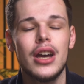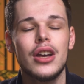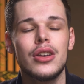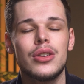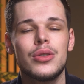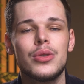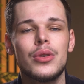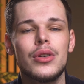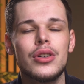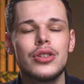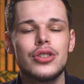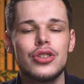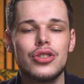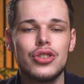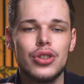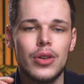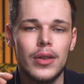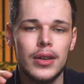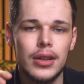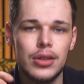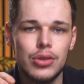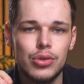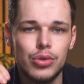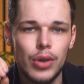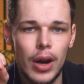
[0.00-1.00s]
you're just going
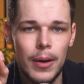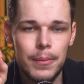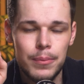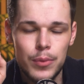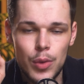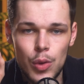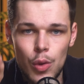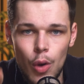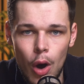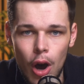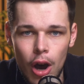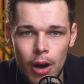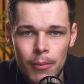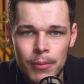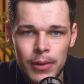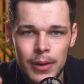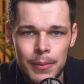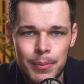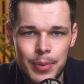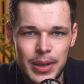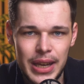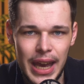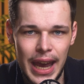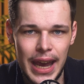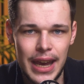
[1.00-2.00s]
to drop normal
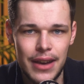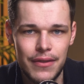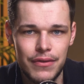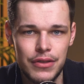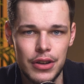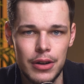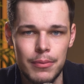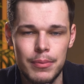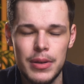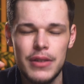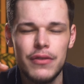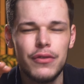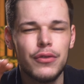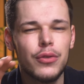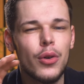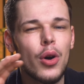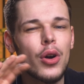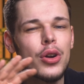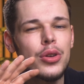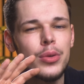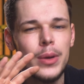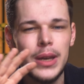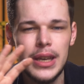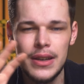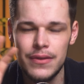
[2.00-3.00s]
behavior before
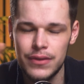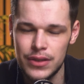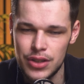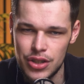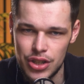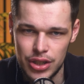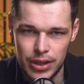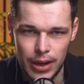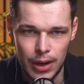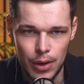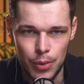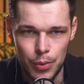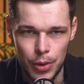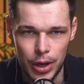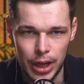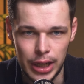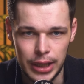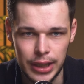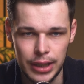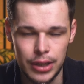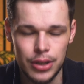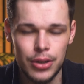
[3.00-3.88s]
you even start working.